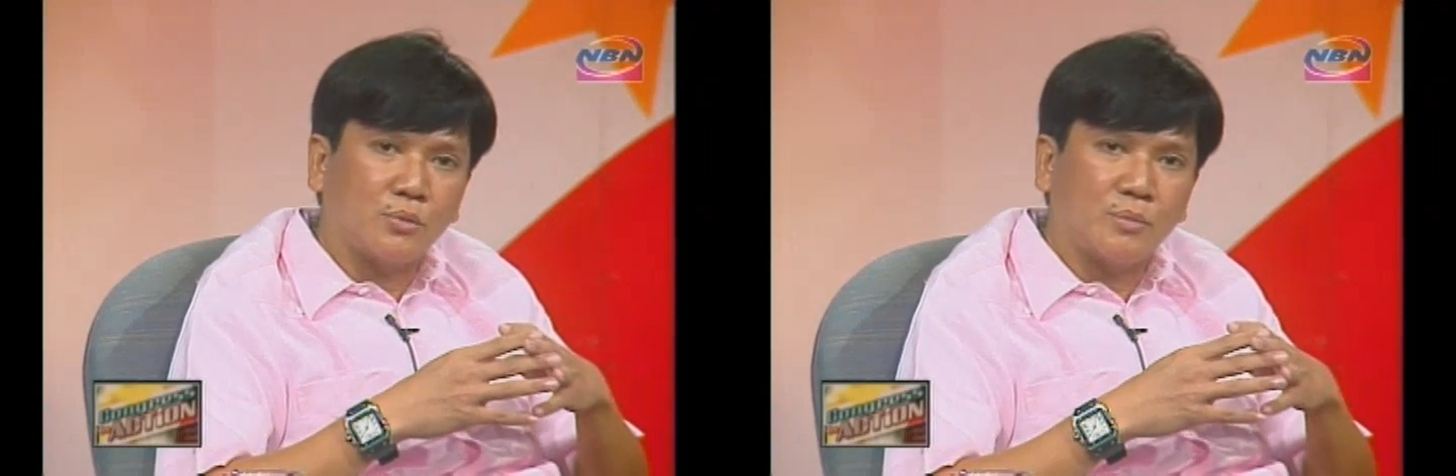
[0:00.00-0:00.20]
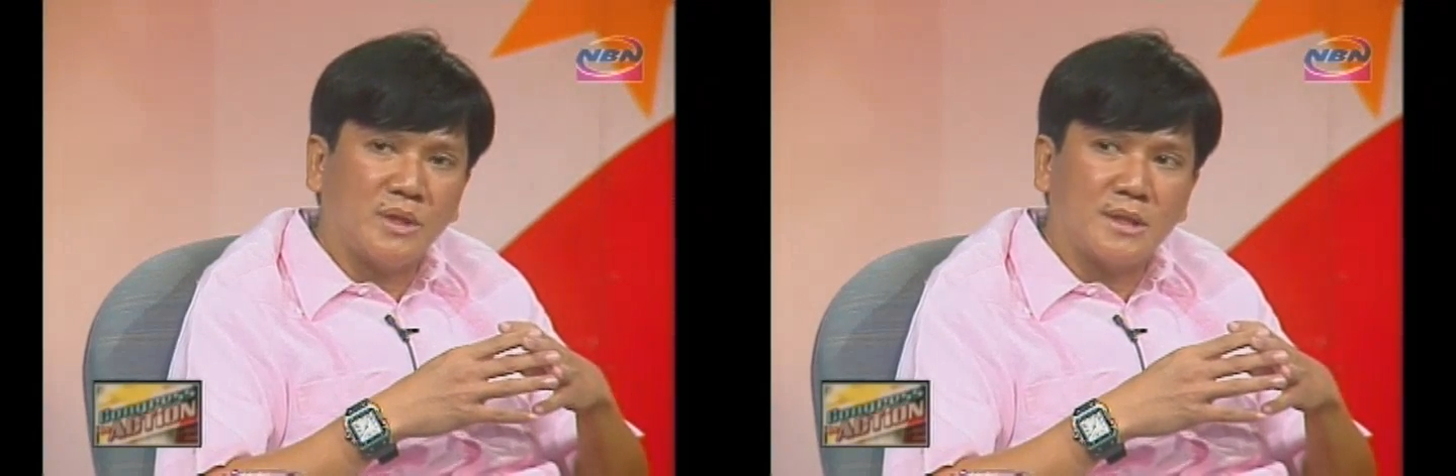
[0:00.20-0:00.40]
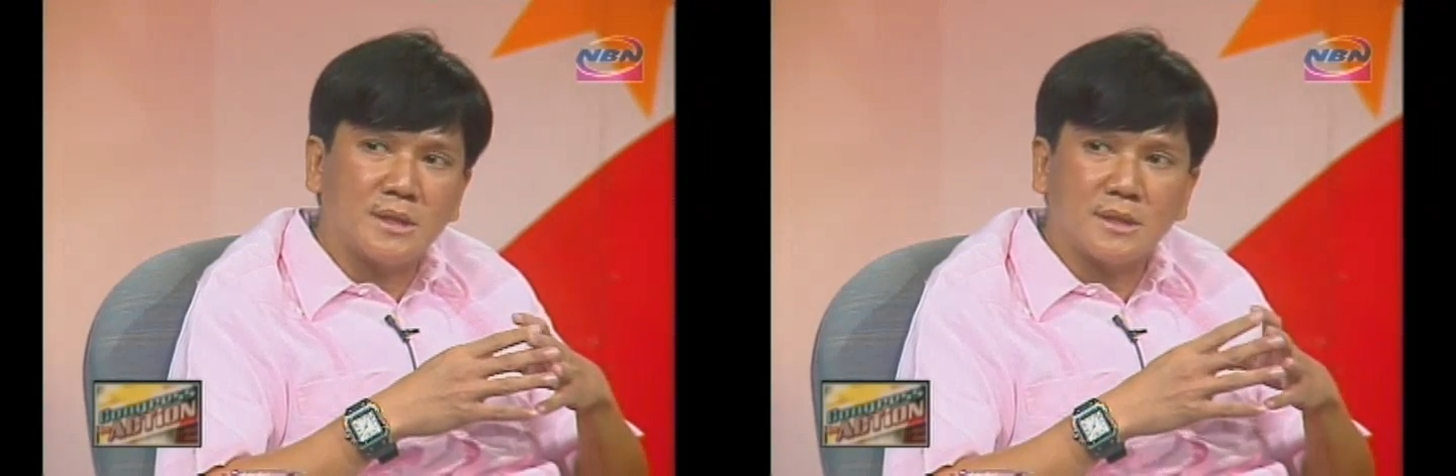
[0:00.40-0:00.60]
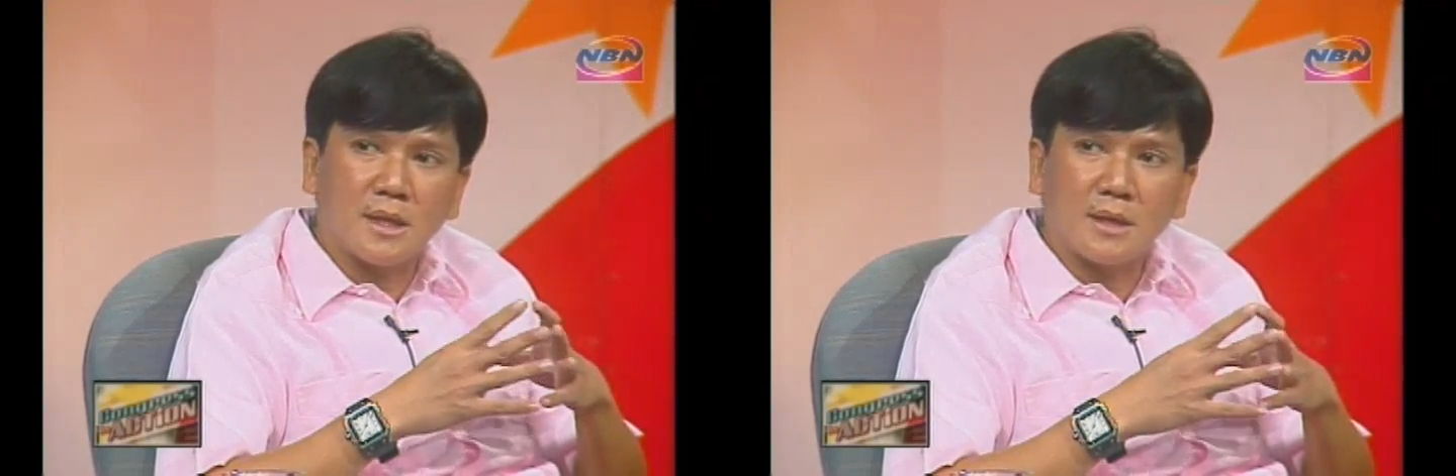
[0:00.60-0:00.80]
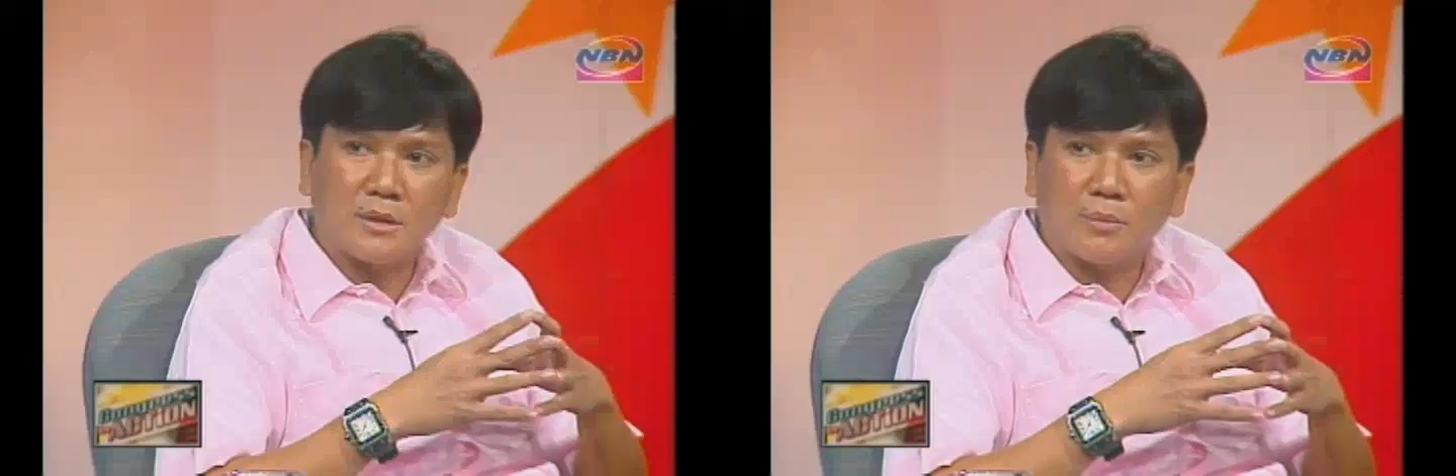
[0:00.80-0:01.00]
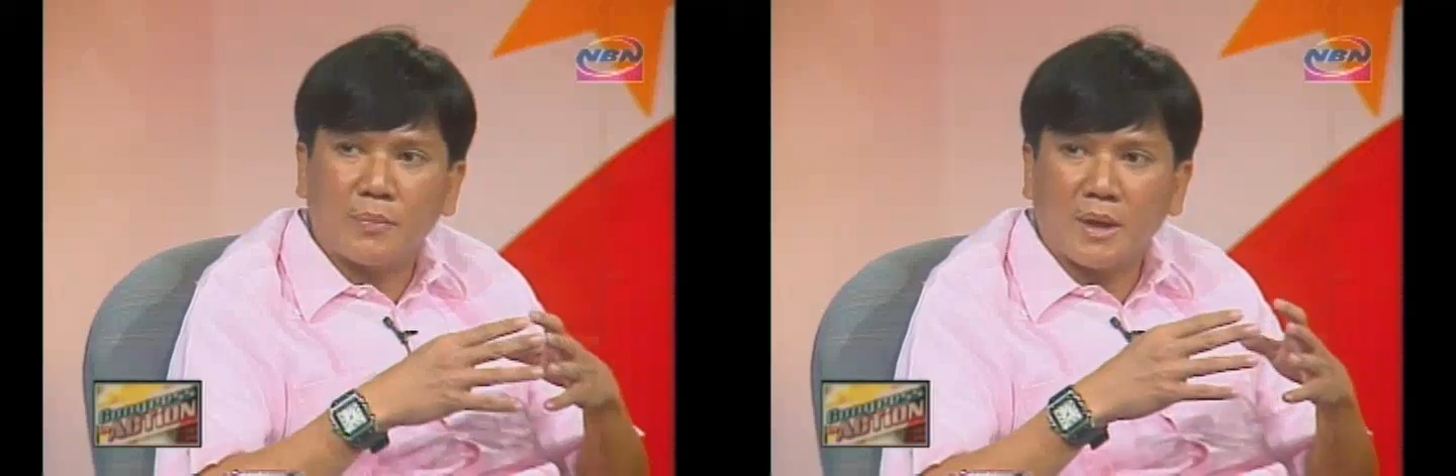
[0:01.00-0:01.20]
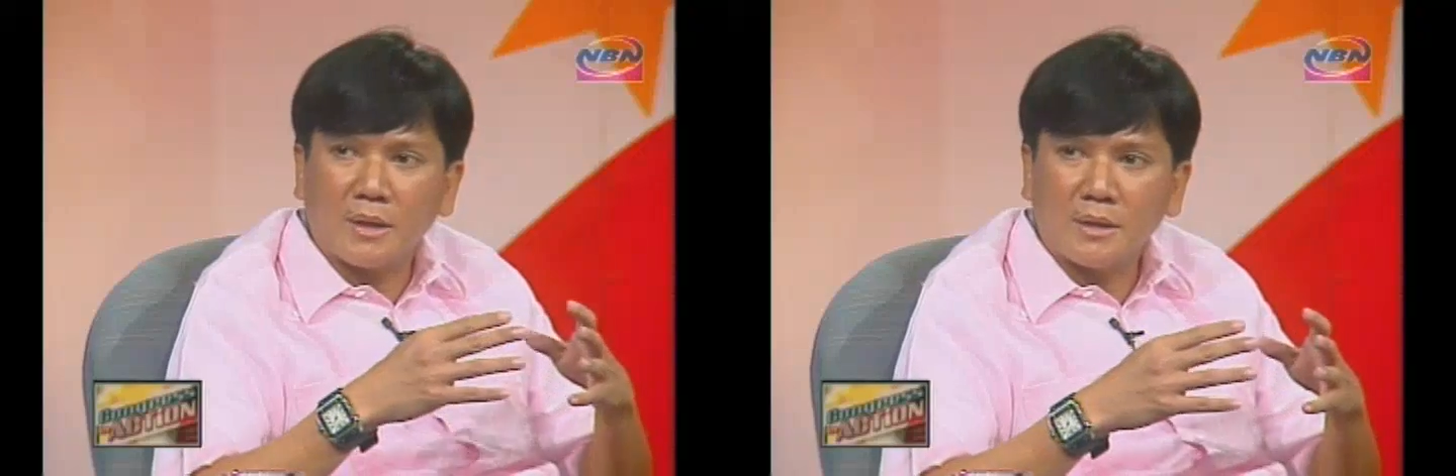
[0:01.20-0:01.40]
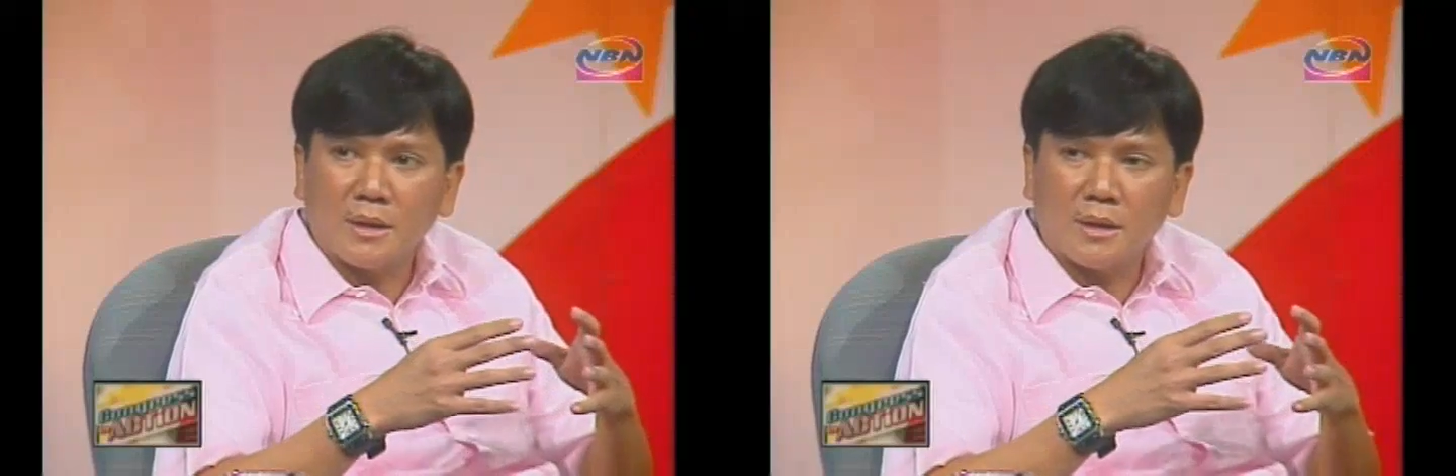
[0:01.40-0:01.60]
would be necessary to
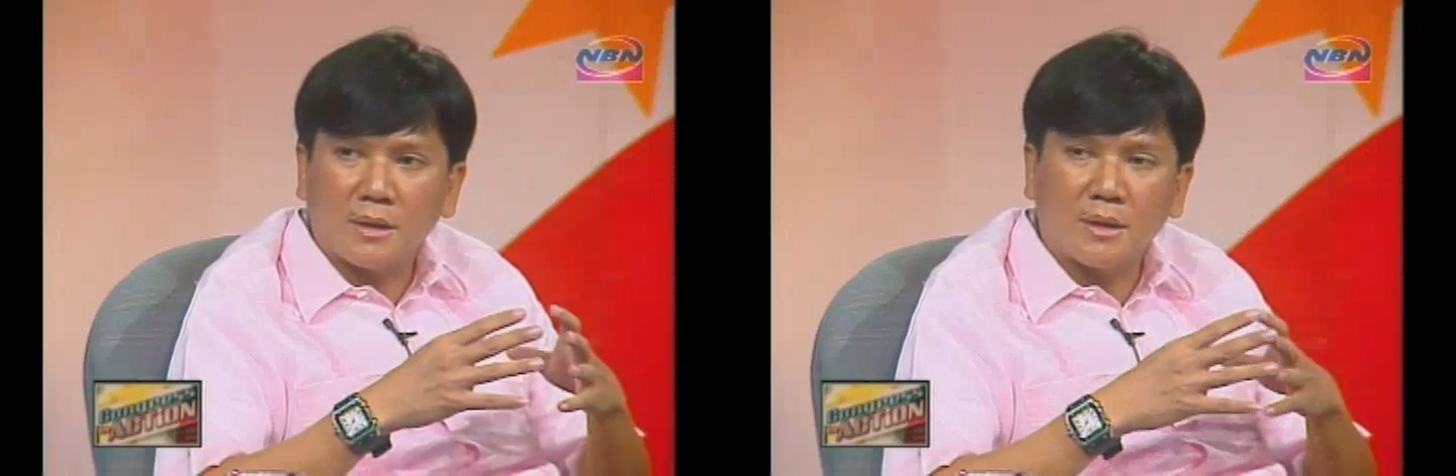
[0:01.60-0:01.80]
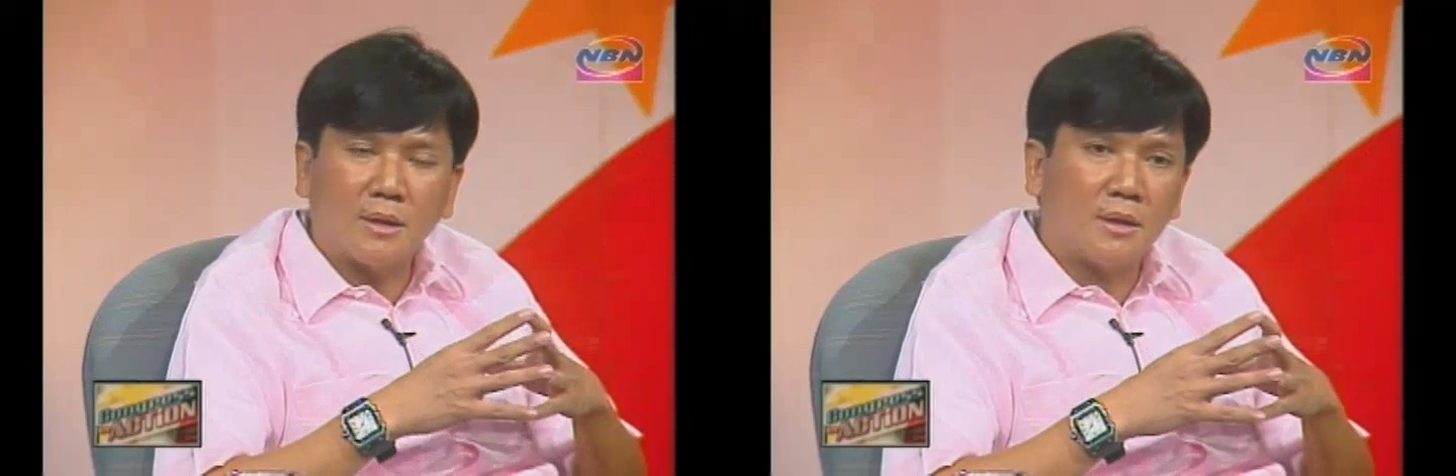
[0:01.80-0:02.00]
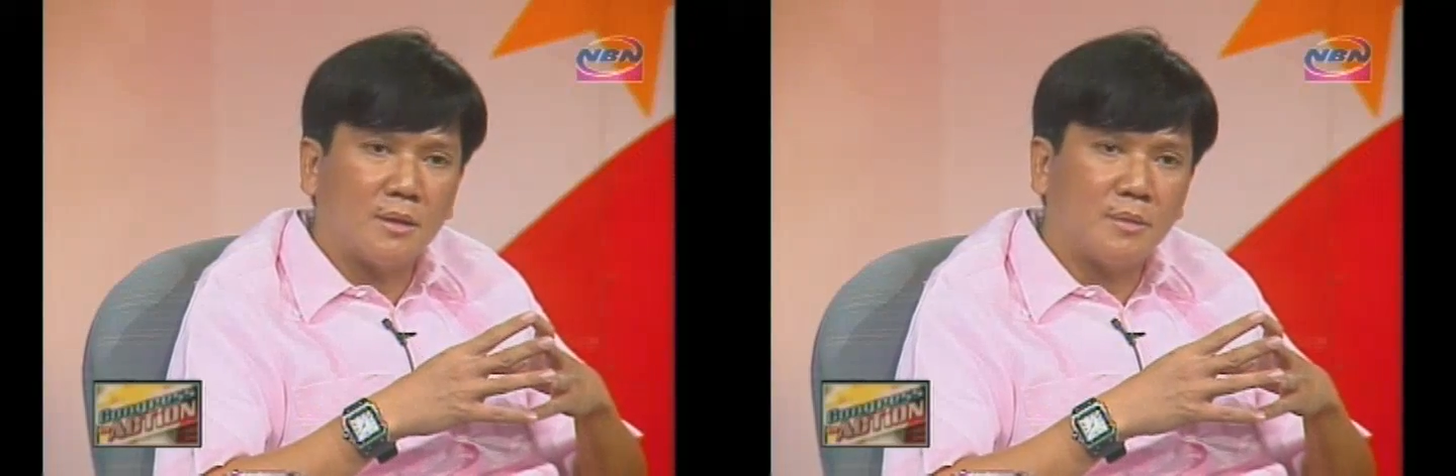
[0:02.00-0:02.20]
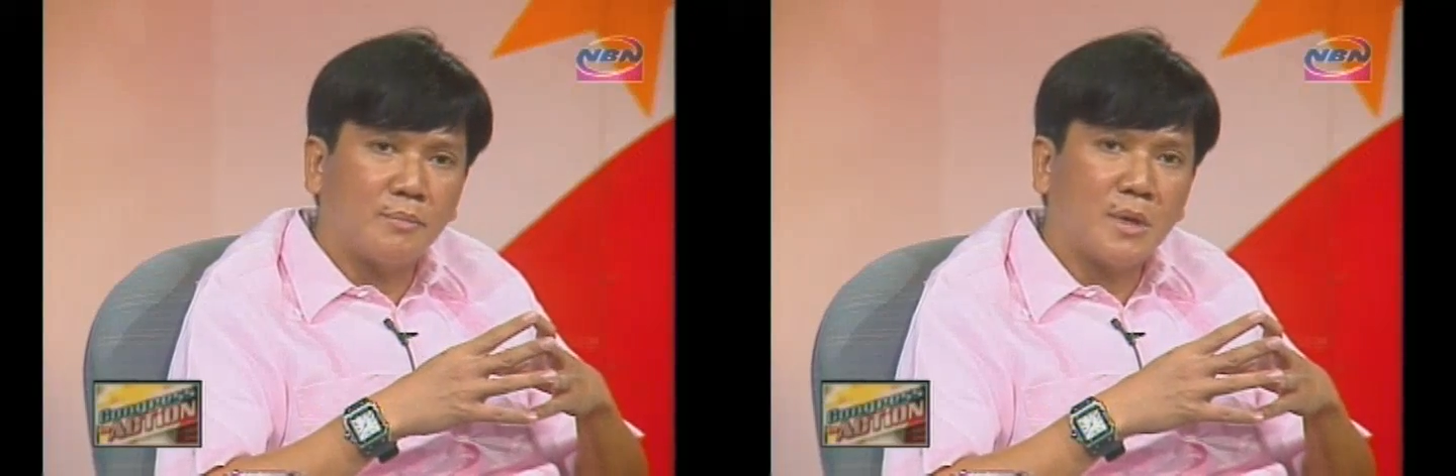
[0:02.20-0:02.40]
pay the